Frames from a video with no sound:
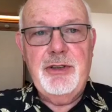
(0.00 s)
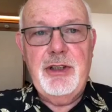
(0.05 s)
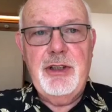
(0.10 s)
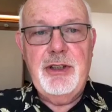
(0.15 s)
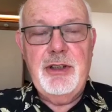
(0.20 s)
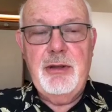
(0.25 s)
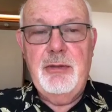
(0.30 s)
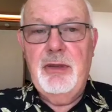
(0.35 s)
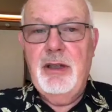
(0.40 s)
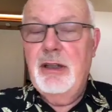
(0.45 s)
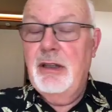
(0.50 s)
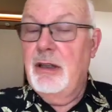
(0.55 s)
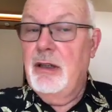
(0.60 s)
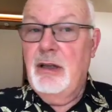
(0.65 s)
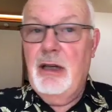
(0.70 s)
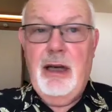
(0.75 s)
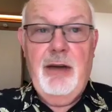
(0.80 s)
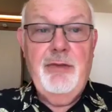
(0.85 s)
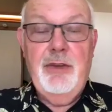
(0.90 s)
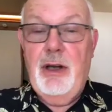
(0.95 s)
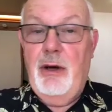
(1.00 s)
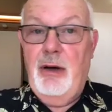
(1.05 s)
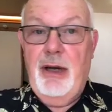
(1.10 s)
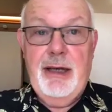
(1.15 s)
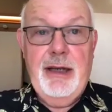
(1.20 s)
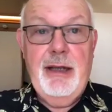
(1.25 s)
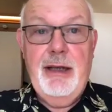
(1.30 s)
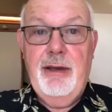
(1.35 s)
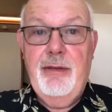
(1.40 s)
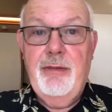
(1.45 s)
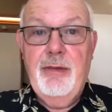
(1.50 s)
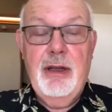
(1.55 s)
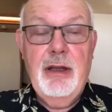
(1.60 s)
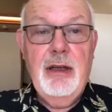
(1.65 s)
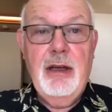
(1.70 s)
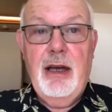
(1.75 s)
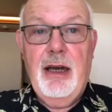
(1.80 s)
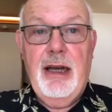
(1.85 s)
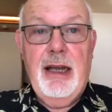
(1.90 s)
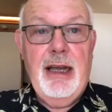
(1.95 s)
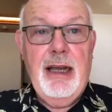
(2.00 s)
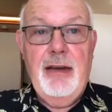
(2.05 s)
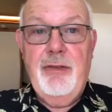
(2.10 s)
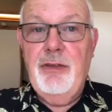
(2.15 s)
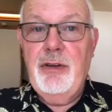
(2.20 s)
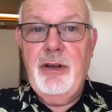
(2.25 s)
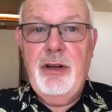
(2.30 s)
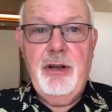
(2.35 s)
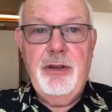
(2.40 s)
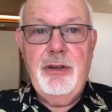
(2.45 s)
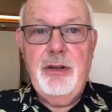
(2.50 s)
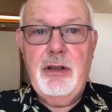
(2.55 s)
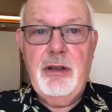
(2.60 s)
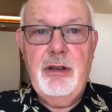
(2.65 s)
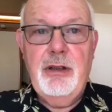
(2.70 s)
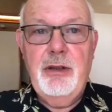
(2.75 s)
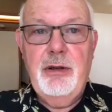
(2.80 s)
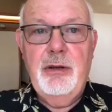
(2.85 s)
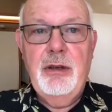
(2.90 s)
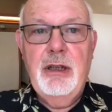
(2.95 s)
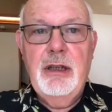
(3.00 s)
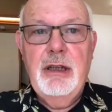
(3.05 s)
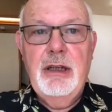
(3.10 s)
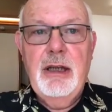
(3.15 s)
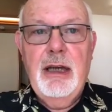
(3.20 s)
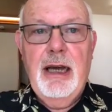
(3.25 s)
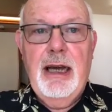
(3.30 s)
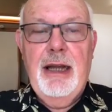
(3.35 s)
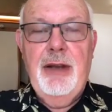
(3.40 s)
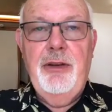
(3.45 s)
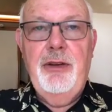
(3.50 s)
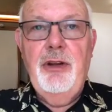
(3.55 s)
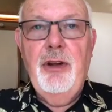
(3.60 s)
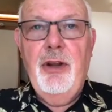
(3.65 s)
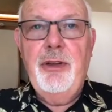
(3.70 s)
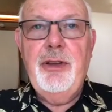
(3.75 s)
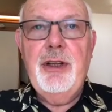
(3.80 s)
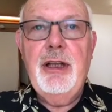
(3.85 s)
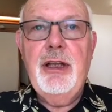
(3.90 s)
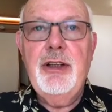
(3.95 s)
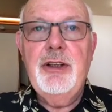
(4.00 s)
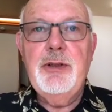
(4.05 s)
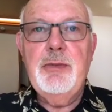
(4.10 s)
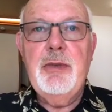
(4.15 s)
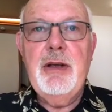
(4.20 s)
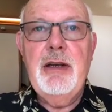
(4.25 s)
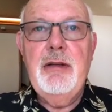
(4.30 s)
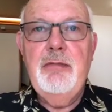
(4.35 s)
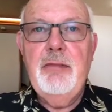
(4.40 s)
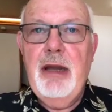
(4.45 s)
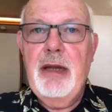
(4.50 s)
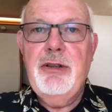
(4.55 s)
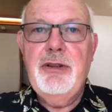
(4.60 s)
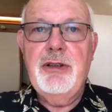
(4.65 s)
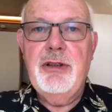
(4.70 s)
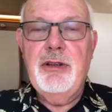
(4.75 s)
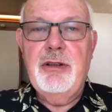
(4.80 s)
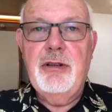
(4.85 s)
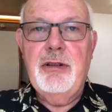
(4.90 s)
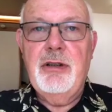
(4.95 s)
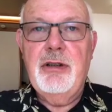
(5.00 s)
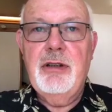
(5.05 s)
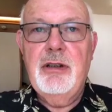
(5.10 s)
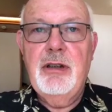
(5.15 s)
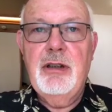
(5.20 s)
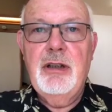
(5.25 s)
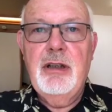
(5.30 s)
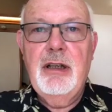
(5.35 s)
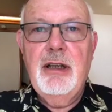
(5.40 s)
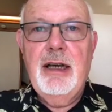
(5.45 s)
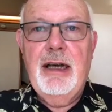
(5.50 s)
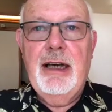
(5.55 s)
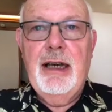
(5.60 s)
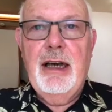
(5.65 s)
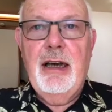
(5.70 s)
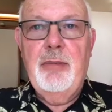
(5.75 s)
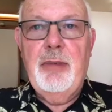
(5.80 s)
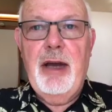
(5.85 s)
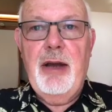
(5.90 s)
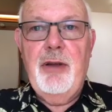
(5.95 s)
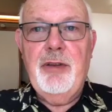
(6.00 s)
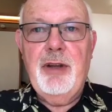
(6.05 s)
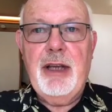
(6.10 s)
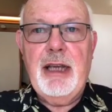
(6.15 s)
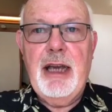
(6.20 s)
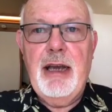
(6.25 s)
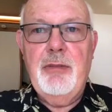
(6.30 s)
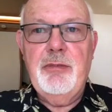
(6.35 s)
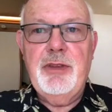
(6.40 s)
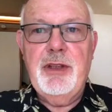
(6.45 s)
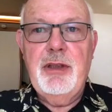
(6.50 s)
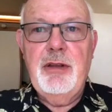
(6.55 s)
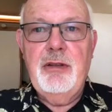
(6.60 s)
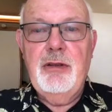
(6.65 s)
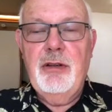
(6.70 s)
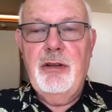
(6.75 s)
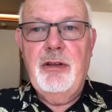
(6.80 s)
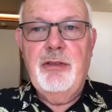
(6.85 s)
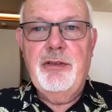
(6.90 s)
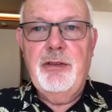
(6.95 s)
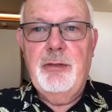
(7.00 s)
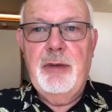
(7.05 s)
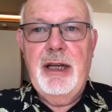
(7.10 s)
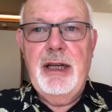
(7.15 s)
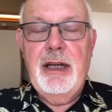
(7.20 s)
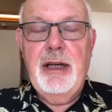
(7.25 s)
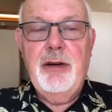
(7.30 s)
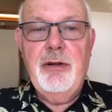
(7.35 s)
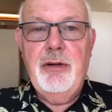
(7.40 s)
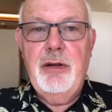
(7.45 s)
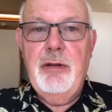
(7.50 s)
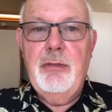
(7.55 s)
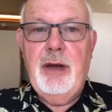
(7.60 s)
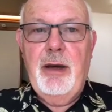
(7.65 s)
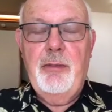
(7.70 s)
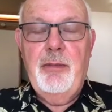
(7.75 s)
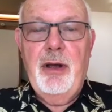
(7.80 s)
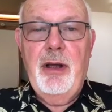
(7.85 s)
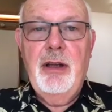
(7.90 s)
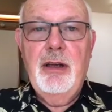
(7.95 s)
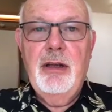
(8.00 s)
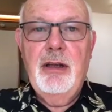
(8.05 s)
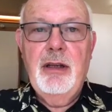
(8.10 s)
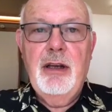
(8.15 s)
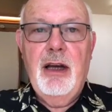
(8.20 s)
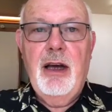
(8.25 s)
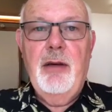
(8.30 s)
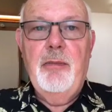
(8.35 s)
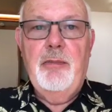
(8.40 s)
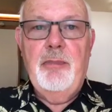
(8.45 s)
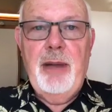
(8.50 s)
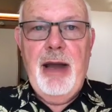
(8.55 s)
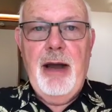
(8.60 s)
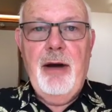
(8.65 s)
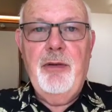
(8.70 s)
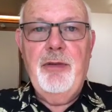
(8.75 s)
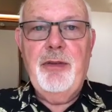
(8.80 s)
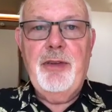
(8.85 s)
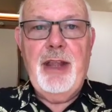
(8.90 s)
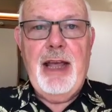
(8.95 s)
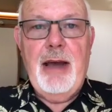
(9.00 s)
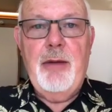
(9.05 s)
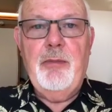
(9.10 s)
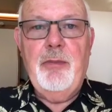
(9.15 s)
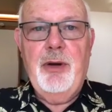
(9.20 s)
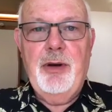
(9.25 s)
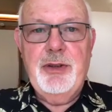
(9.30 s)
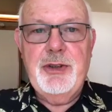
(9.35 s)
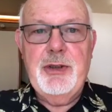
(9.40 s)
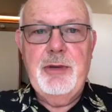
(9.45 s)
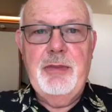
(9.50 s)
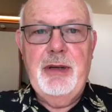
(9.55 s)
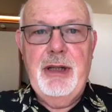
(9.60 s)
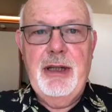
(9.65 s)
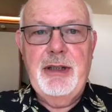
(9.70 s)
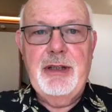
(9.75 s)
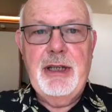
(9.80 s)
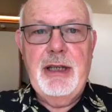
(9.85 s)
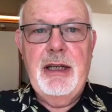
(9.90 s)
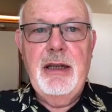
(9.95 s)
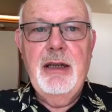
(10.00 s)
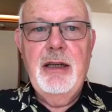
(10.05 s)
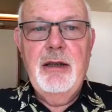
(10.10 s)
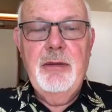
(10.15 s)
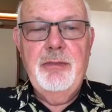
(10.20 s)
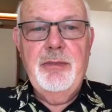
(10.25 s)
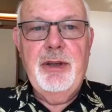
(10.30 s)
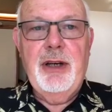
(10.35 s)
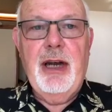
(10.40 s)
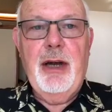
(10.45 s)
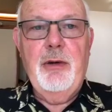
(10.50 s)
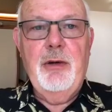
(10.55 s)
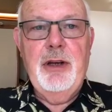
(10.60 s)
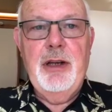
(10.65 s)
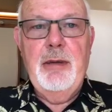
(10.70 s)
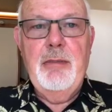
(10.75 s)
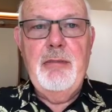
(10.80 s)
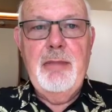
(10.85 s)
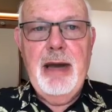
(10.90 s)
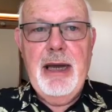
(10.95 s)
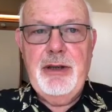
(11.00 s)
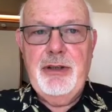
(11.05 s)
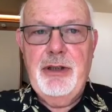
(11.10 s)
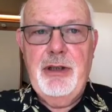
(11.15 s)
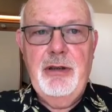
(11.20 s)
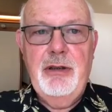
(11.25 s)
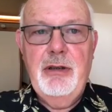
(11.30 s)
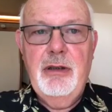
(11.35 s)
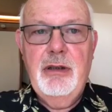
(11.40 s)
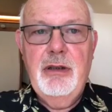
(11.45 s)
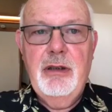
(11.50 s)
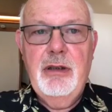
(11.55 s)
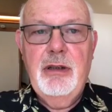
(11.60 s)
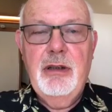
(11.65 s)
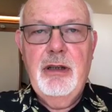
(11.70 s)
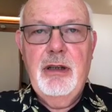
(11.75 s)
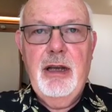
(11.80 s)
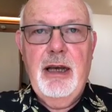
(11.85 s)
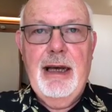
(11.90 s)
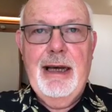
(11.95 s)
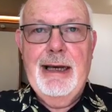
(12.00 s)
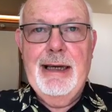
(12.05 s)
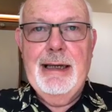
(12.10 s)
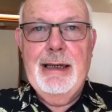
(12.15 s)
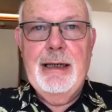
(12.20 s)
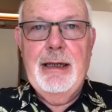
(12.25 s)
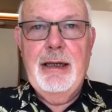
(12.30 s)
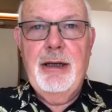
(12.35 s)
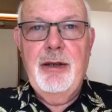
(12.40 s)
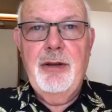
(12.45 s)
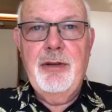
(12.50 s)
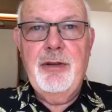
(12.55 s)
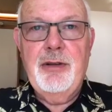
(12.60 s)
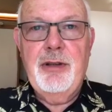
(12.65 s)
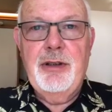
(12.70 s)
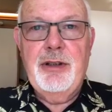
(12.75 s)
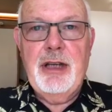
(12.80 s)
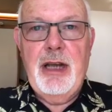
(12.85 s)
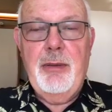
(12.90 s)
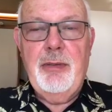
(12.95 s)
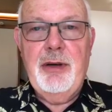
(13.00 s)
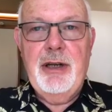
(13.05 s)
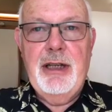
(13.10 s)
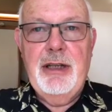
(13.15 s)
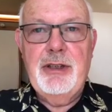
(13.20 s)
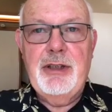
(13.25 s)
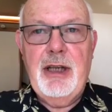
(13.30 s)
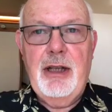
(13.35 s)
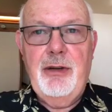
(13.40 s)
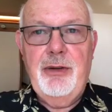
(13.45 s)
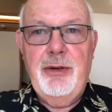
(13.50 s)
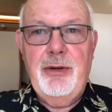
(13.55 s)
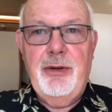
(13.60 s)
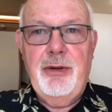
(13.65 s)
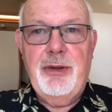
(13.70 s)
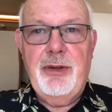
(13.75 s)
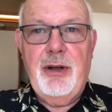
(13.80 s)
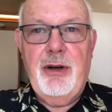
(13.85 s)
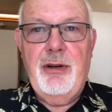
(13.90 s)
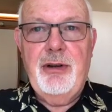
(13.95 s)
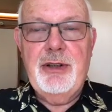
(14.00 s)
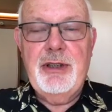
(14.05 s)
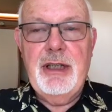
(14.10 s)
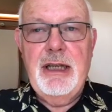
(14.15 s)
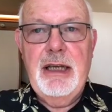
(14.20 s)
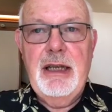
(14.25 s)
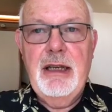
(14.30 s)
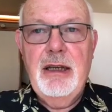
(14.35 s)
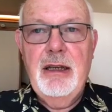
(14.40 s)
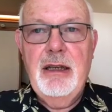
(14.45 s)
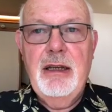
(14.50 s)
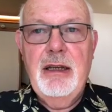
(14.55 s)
system? I've no idea. I haven't got a clue. And nothing has been mentioned uh, about the captain or from any crew member about that possibility. But I would imagine uh, the Japanese Health Authority